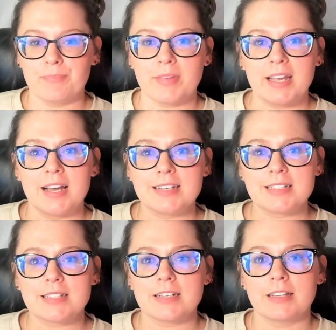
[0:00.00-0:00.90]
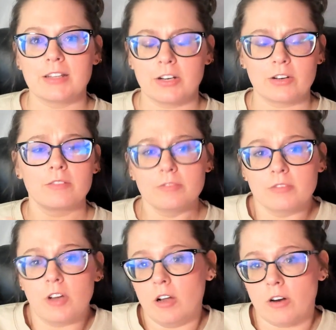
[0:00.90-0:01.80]
Because they're
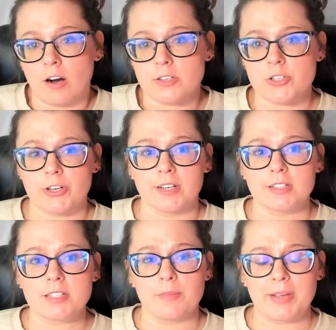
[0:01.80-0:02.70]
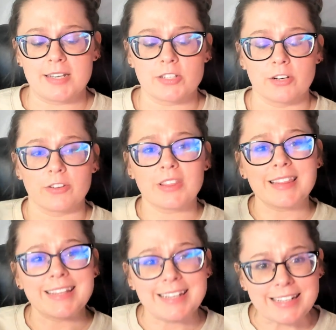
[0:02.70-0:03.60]
called heartstrings because they're
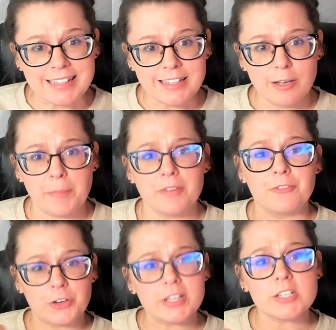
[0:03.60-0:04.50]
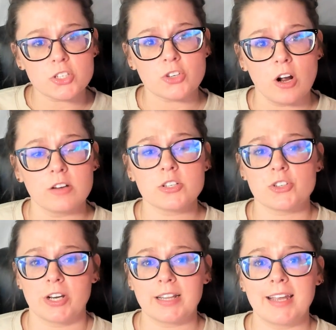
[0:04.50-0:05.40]
thin but really strong
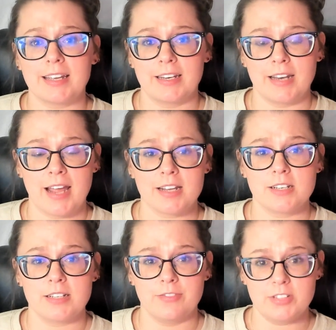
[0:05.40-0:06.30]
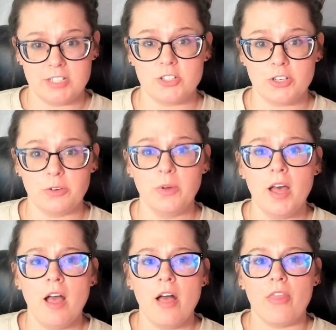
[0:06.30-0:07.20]
string-like connective tissue
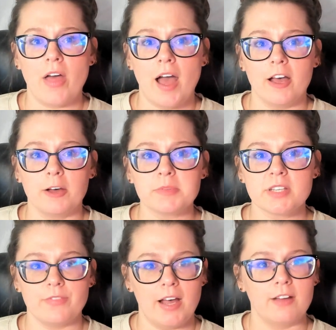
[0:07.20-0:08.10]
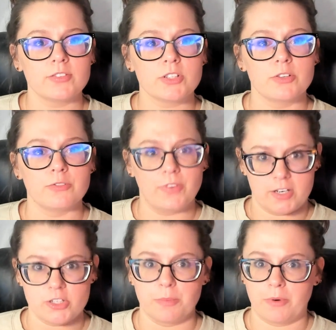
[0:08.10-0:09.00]
that helps the valves to
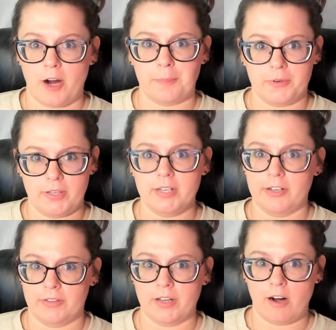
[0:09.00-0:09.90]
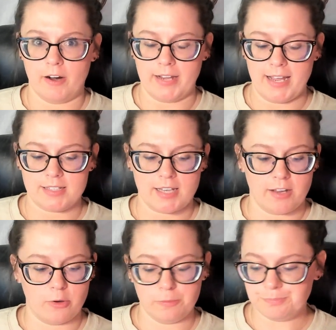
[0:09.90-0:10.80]
function properly during the cardiac
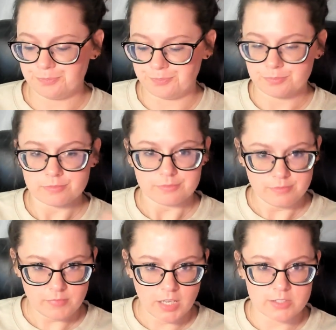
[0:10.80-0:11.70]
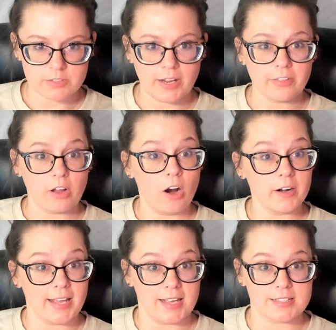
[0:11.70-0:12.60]
cycle. So now the
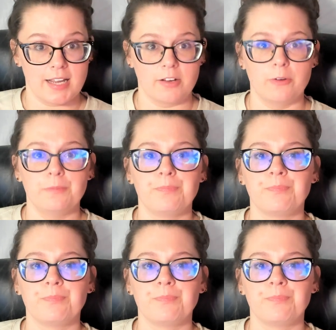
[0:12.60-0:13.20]
cardiac cycle.